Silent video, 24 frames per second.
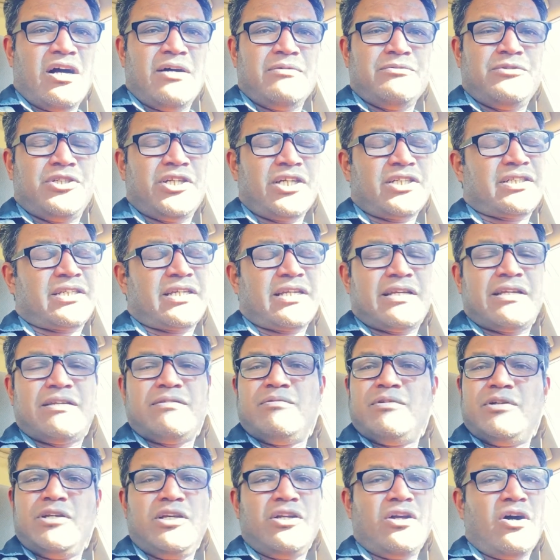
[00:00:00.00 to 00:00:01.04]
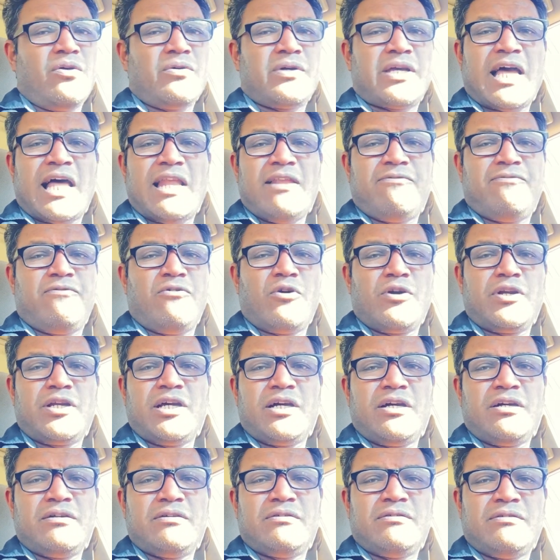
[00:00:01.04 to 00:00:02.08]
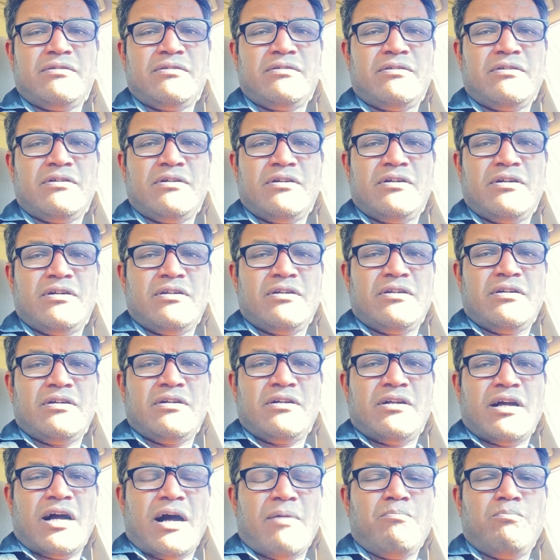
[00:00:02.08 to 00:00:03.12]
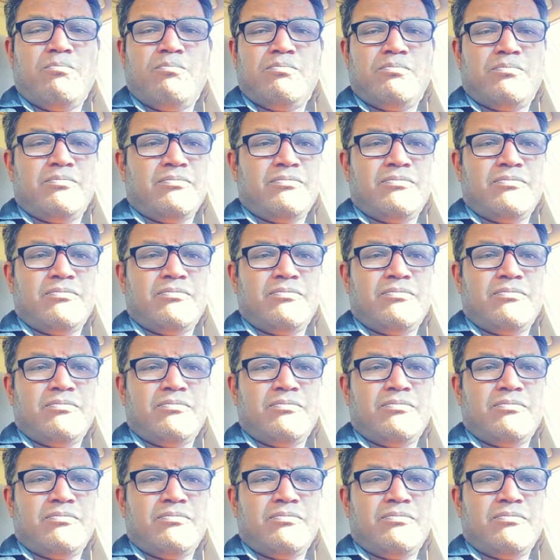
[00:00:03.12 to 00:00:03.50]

just, you know, California, I'm